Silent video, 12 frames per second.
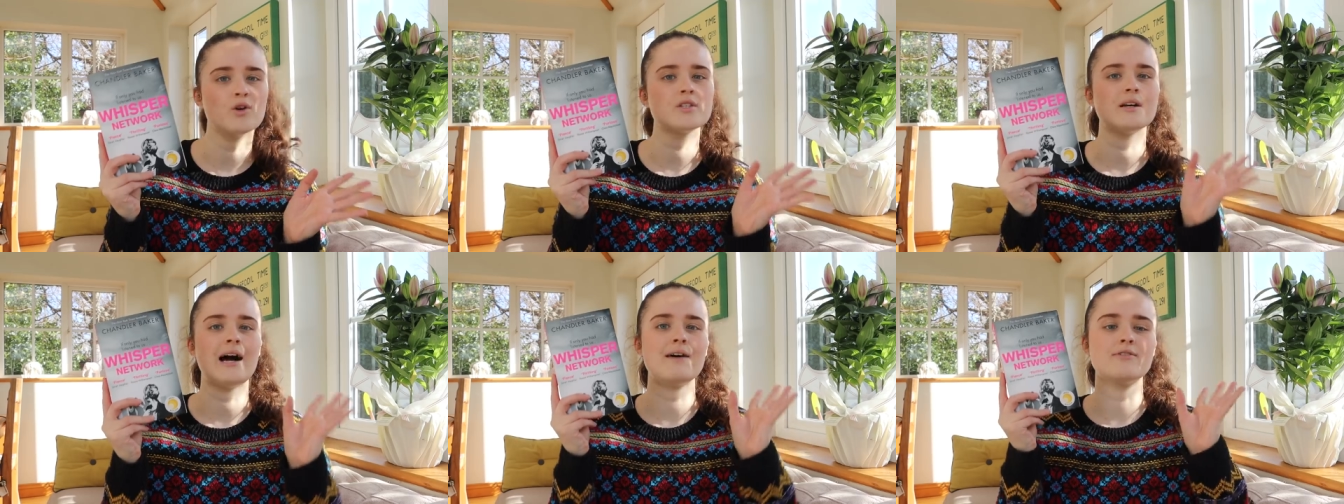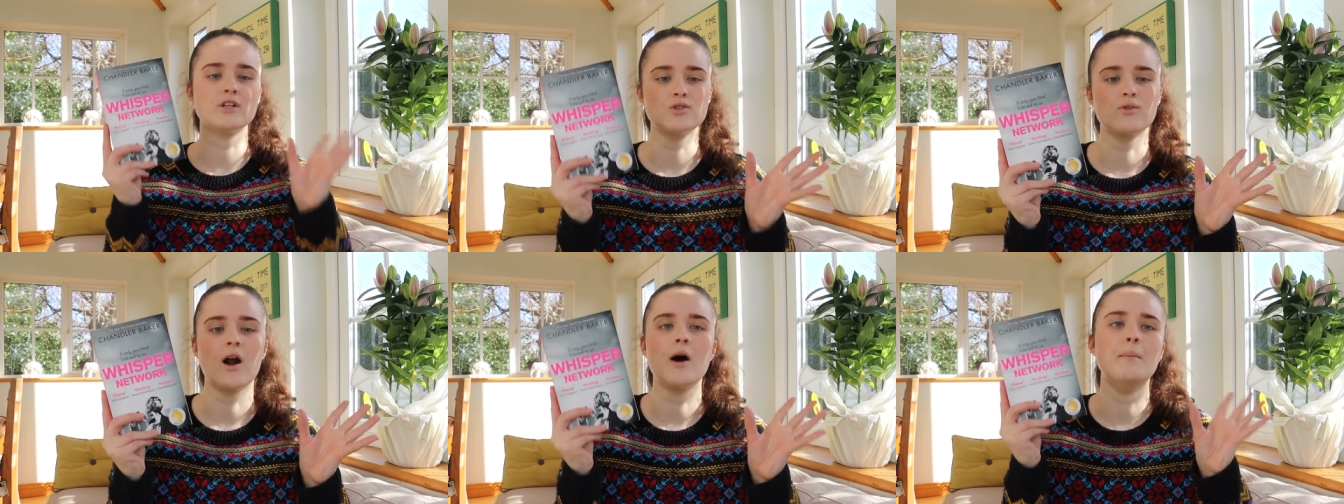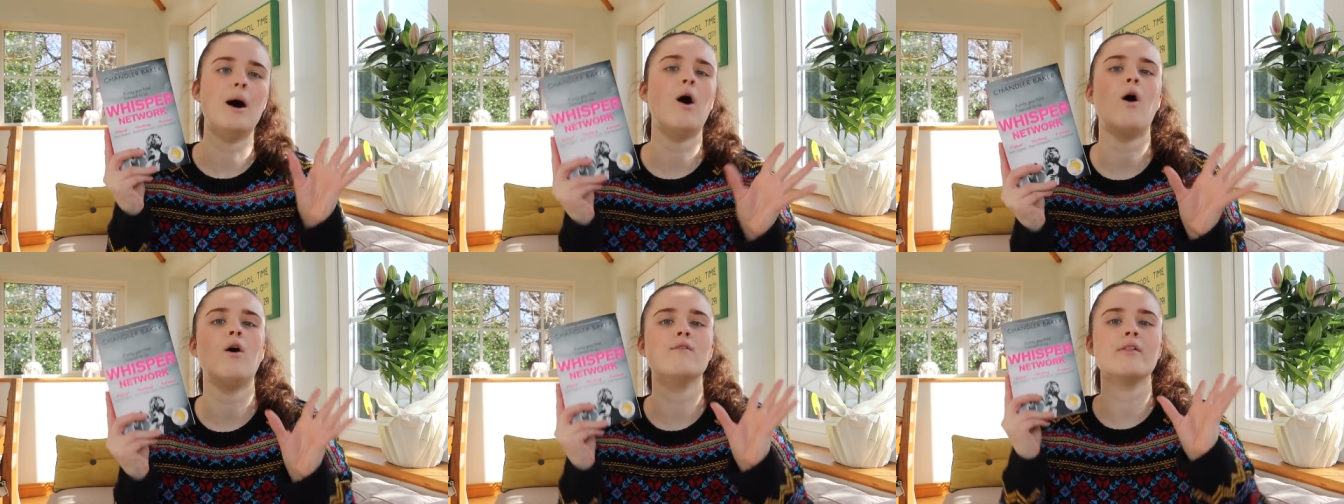also have the drama
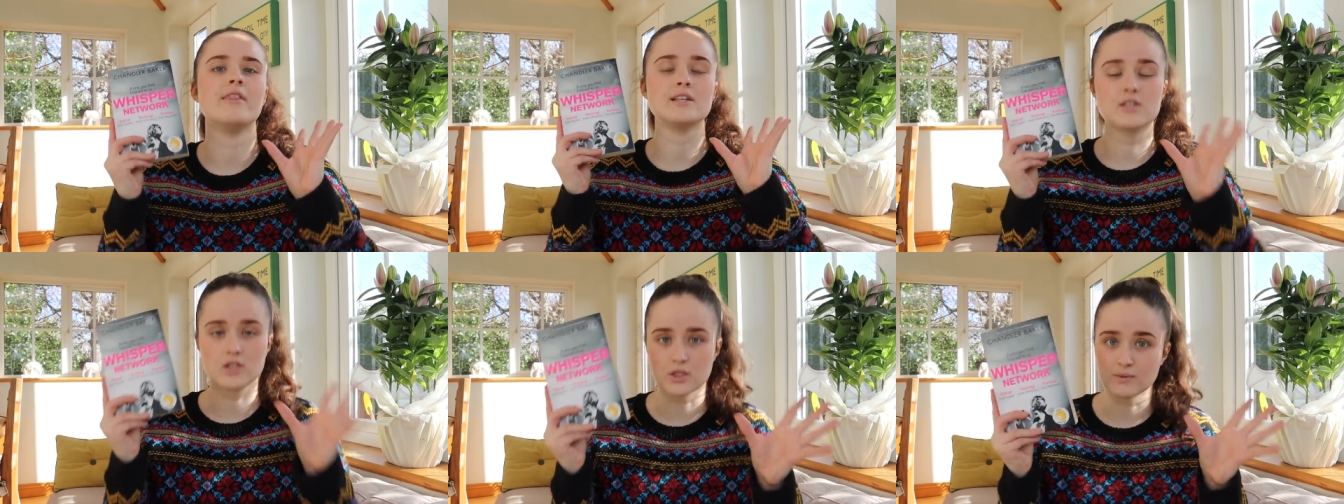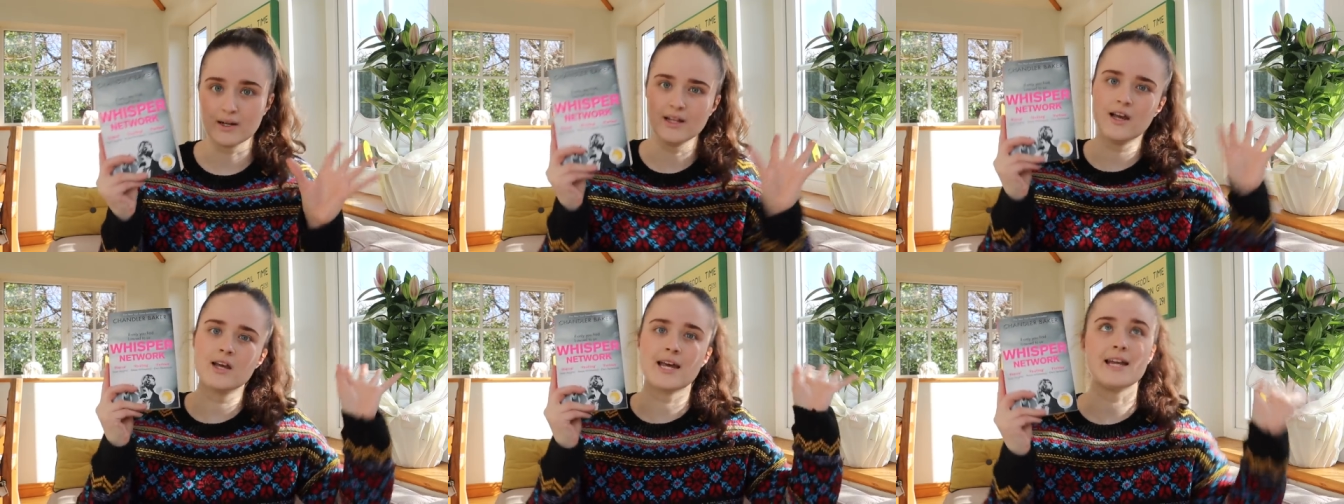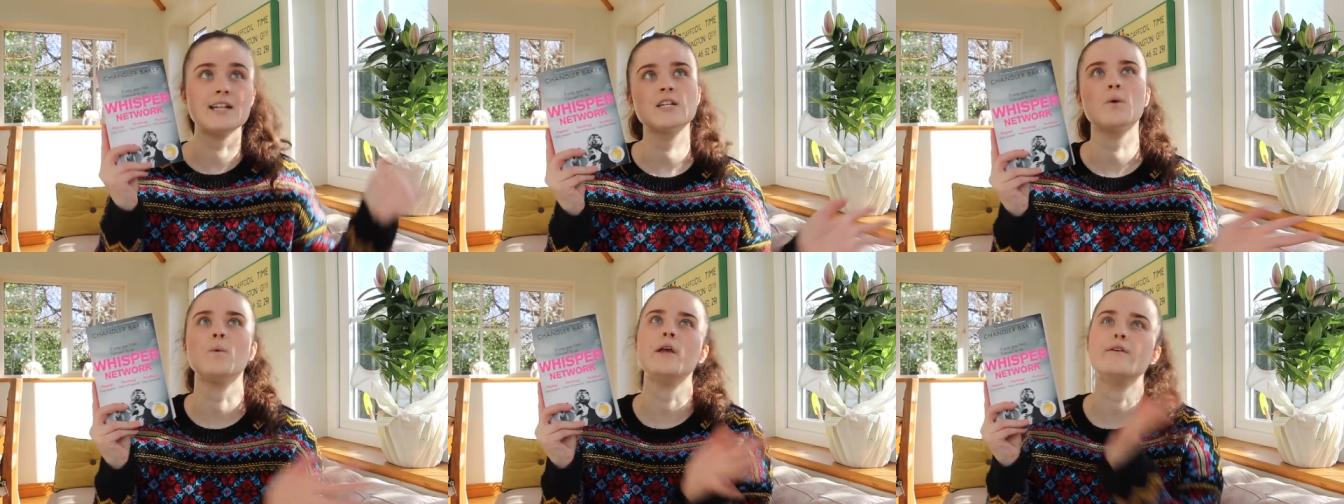of this thriller
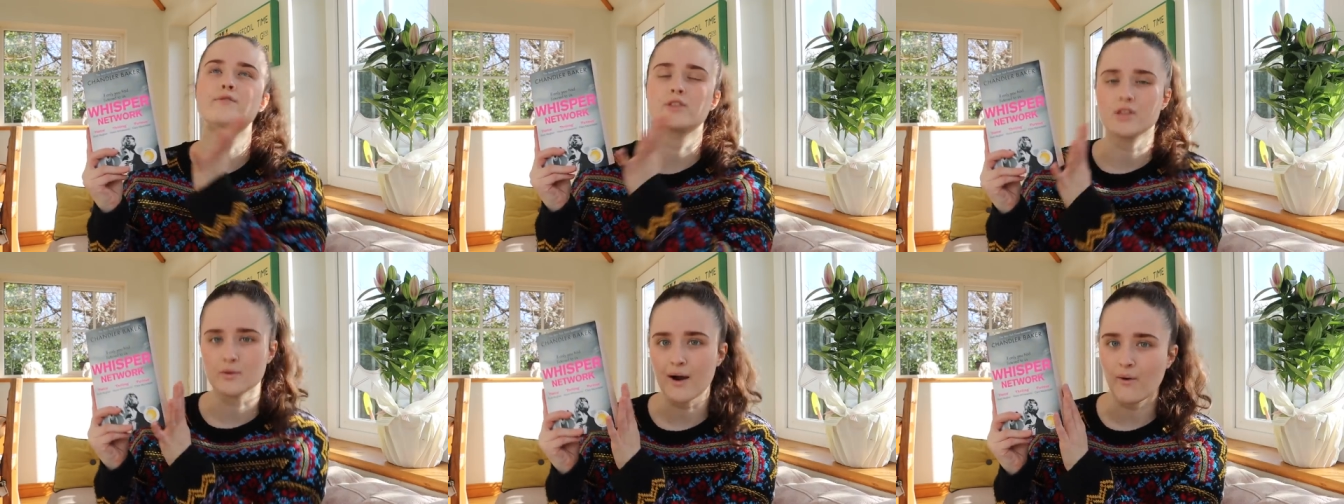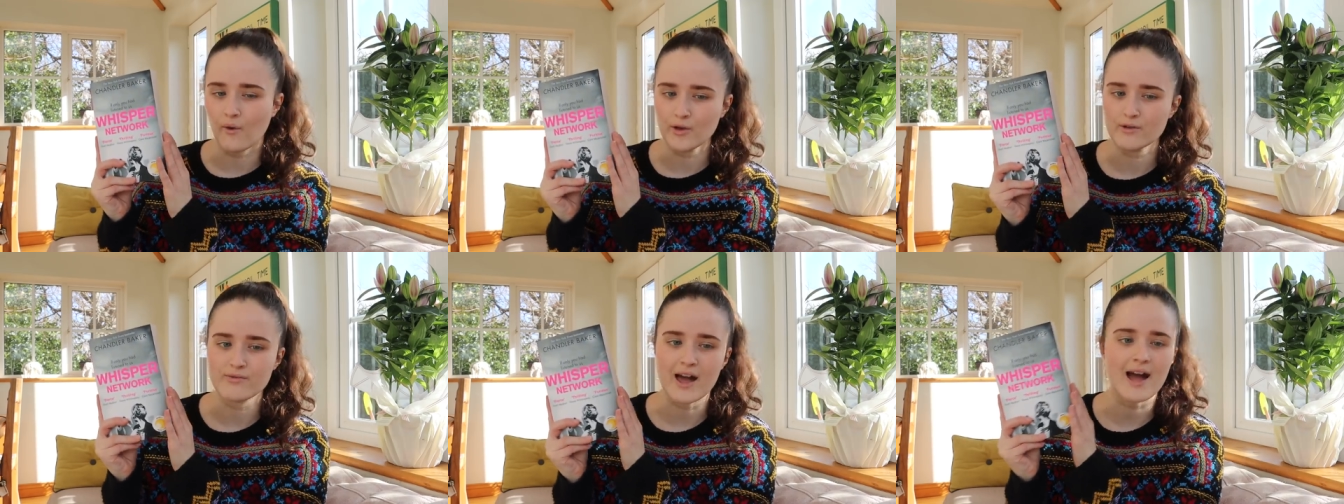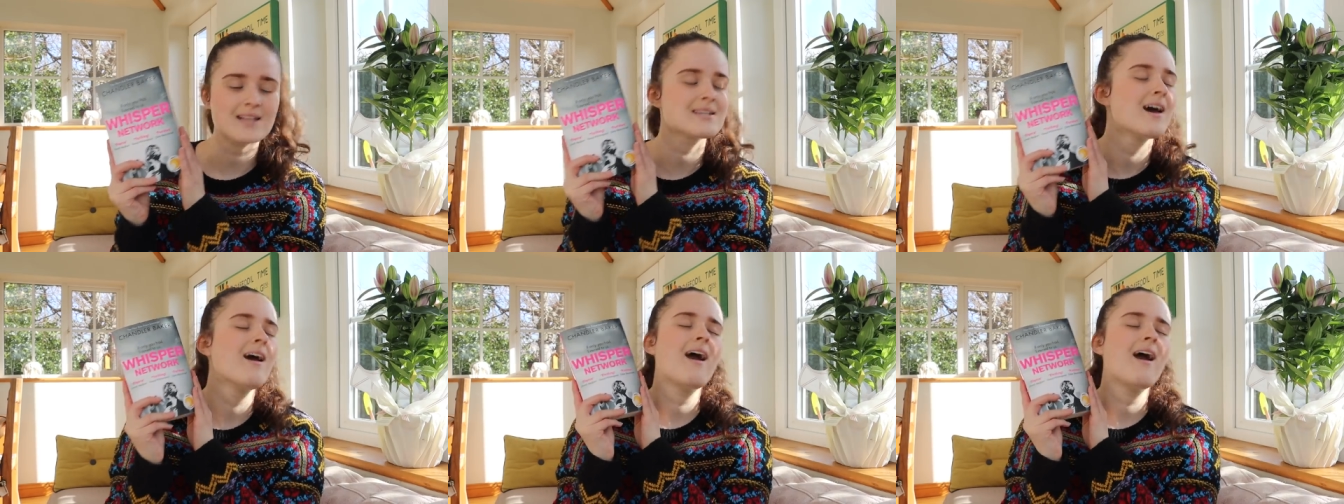interweaved throughout all of that.